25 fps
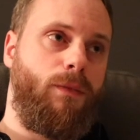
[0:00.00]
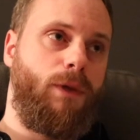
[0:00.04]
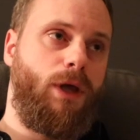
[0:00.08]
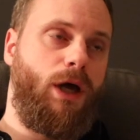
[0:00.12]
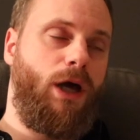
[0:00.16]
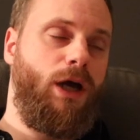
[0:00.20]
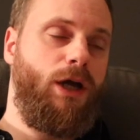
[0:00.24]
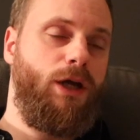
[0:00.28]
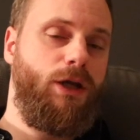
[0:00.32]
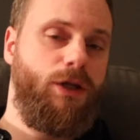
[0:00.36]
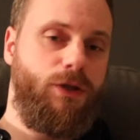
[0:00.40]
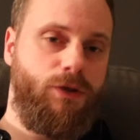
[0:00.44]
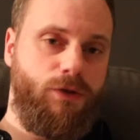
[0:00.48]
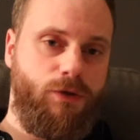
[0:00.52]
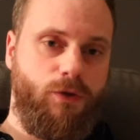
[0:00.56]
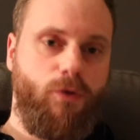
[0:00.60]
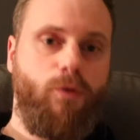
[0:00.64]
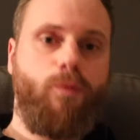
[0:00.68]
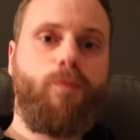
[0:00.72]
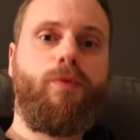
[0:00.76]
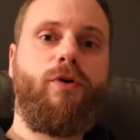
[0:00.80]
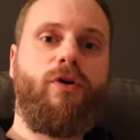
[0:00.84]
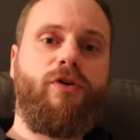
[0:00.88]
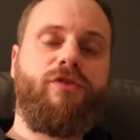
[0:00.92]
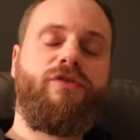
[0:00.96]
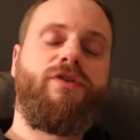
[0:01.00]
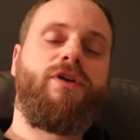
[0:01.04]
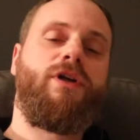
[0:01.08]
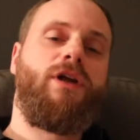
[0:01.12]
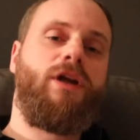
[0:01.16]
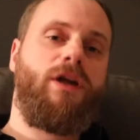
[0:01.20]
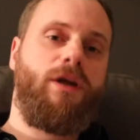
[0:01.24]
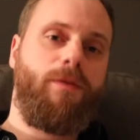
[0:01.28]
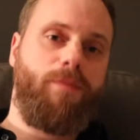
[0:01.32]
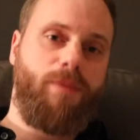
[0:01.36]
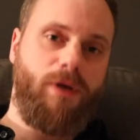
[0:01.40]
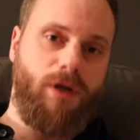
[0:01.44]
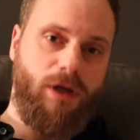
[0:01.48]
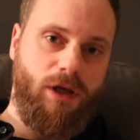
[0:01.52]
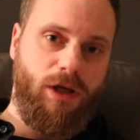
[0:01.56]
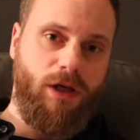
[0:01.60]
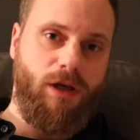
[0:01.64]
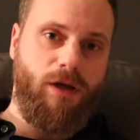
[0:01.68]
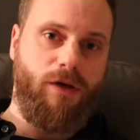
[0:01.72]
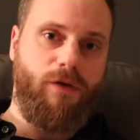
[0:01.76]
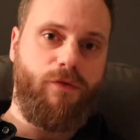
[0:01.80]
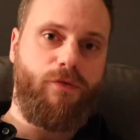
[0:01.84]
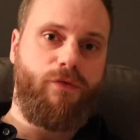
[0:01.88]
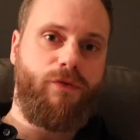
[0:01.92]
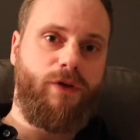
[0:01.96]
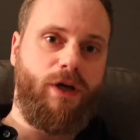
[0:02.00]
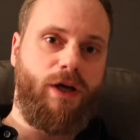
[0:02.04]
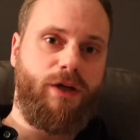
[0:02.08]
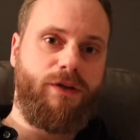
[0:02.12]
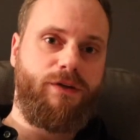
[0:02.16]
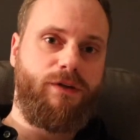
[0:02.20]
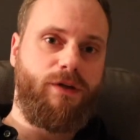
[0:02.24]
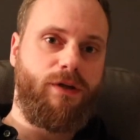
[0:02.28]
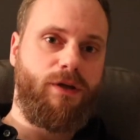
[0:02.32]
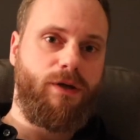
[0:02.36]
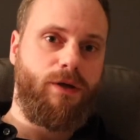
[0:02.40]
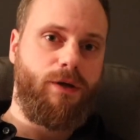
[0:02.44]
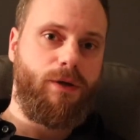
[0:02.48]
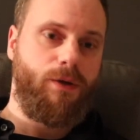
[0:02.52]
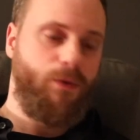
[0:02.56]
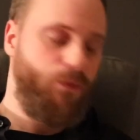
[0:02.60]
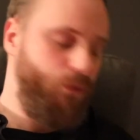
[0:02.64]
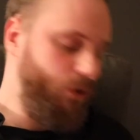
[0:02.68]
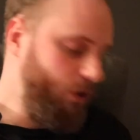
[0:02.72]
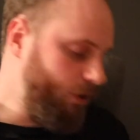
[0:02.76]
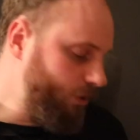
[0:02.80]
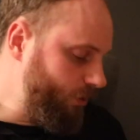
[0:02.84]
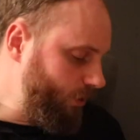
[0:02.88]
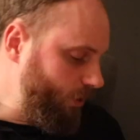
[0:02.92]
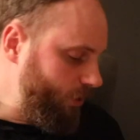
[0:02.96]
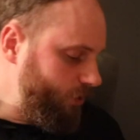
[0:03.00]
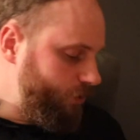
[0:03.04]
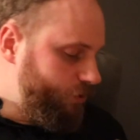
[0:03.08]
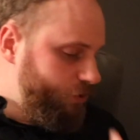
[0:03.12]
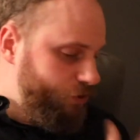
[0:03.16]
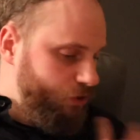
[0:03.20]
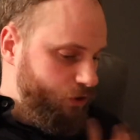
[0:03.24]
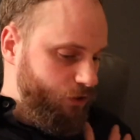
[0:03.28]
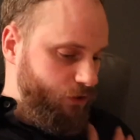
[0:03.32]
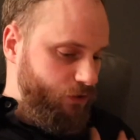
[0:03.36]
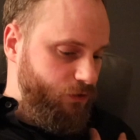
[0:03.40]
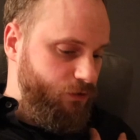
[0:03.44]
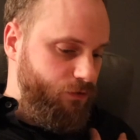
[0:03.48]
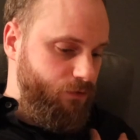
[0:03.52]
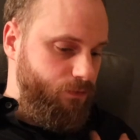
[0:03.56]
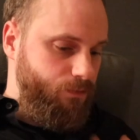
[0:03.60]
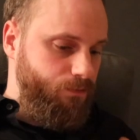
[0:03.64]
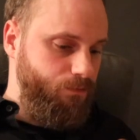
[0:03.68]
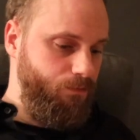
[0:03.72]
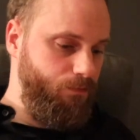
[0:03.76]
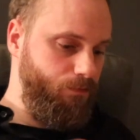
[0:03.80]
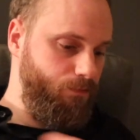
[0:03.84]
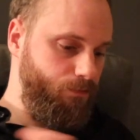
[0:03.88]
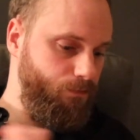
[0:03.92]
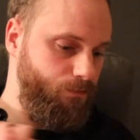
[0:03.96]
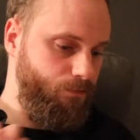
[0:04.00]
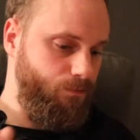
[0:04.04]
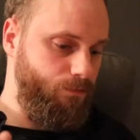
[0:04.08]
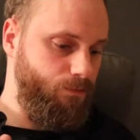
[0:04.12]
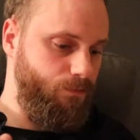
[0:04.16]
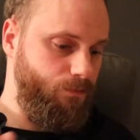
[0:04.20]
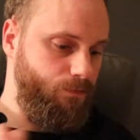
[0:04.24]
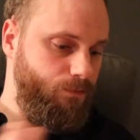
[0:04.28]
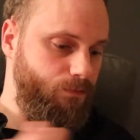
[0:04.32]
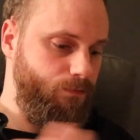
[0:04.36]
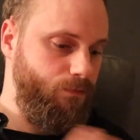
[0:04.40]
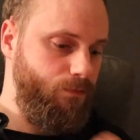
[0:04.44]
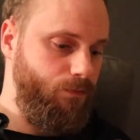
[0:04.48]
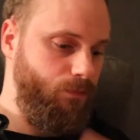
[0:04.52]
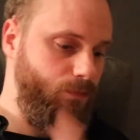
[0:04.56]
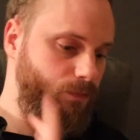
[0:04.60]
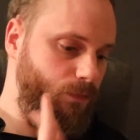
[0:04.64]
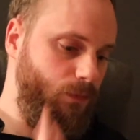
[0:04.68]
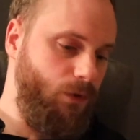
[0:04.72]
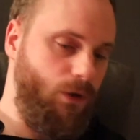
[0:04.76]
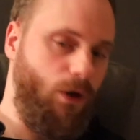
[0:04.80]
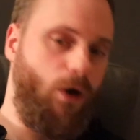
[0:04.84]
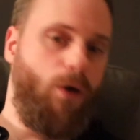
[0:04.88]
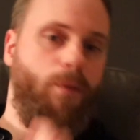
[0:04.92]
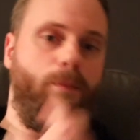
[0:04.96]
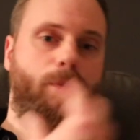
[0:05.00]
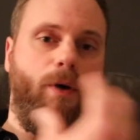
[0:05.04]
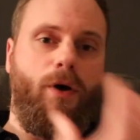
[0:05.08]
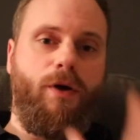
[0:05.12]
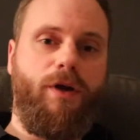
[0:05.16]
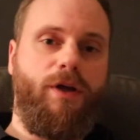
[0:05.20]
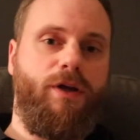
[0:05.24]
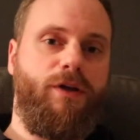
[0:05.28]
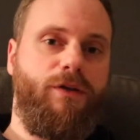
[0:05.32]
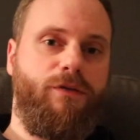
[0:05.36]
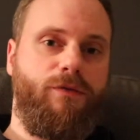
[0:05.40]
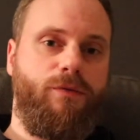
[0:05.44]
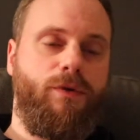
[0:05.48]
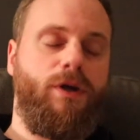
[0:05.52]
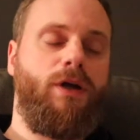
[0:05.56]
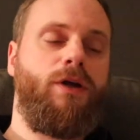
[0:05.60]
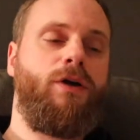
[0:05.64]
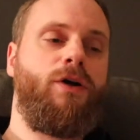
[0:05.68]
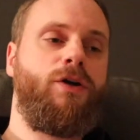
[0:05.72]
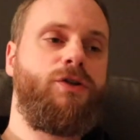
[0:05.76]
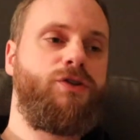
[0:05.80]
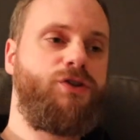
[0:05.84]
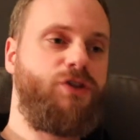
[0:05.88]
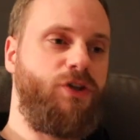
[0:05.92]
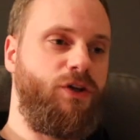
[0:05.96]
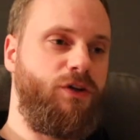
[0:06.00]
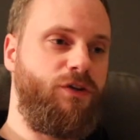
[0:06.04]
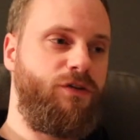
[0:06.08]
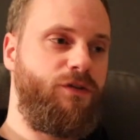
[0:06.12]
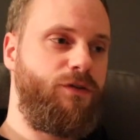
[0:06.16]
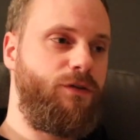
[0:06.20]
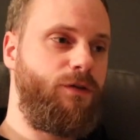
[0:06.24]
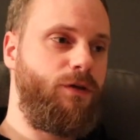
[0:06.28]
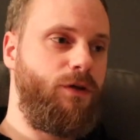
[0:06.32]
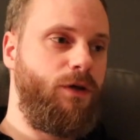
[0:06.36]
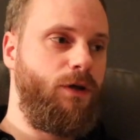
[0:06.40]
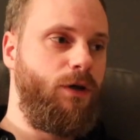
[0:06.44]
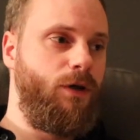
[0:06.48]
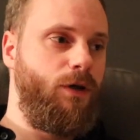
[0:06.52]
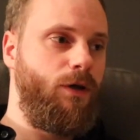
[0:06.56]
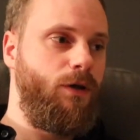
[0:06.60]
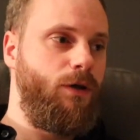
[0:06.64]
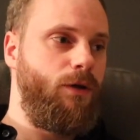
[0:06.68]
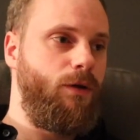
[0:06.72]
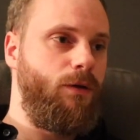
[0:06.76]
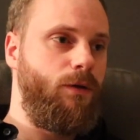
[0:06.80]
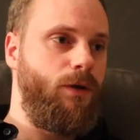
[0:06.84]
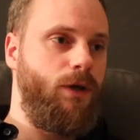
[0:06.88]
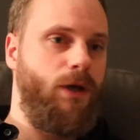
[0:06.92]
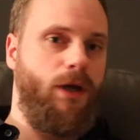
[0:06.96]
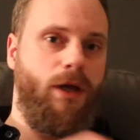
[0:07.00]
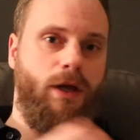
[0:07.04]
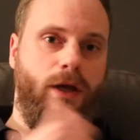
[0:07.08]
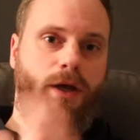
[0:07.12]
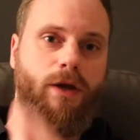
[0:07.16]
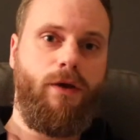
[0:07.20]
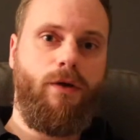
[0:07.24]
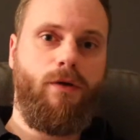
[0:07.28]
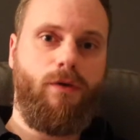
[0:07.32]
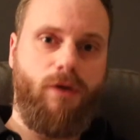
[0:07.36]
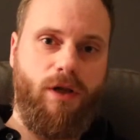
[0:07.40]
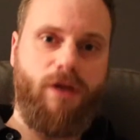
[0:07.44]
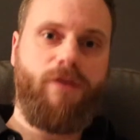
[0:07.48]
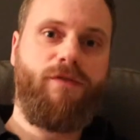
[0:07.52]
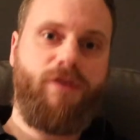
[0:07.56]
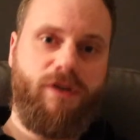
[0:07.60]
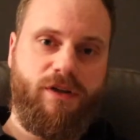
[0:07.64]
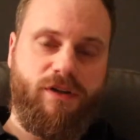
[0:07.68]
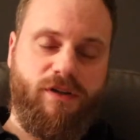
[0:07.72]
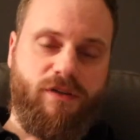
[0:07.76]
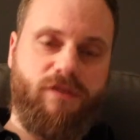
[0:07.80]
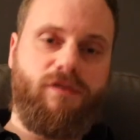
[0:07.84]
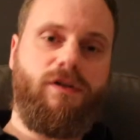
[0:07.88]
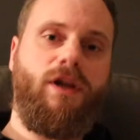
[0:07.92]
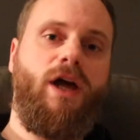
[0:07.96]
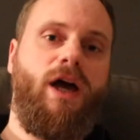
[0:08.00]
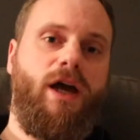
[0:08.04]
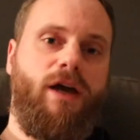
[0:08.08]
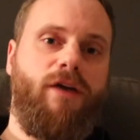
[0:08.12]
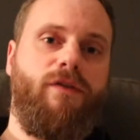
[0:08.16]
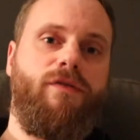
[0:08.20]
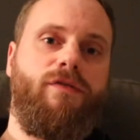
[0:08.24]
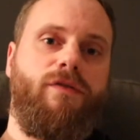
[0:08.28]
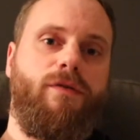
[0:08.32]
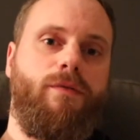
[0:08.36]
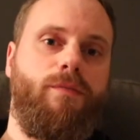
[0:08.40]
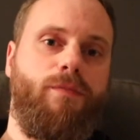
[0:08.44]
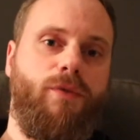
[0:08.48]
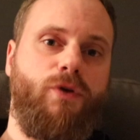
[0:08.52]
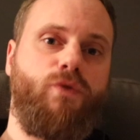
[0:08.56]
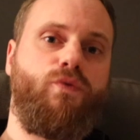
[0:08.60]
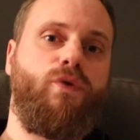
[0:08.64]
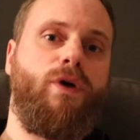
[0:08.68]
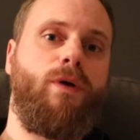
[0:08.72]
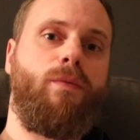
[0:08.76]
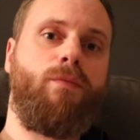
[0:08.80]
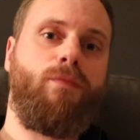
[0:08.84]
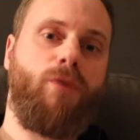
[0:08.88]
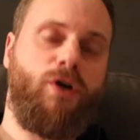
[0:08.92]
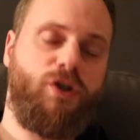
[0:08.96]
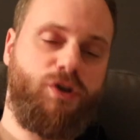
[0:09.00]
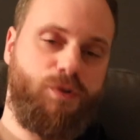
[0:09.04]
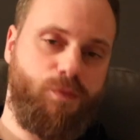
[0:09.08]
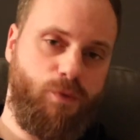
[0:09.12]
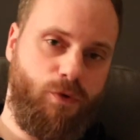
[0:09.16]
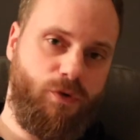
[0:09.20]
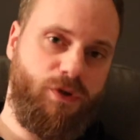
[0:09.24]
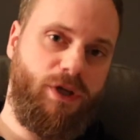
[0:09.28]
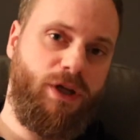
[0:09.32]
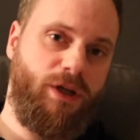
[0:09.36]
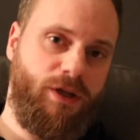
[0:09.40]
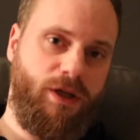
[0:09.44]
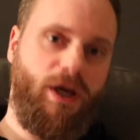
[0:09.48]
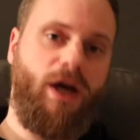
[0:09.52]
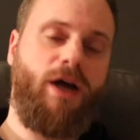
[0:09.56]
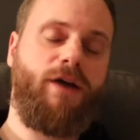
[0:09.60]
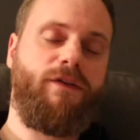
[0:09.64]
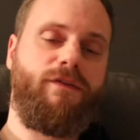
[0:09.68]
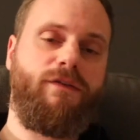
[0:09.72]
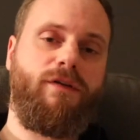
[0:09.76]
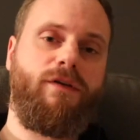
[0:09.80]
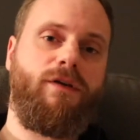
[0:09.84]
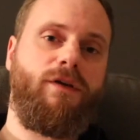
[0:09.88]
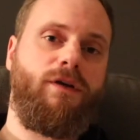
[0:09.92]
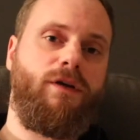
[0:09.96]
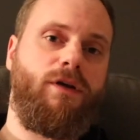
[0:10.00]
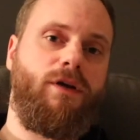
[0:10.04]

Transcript: I do personally believe that we are not just our bodies, we are not just here living this life, but we are much more than that.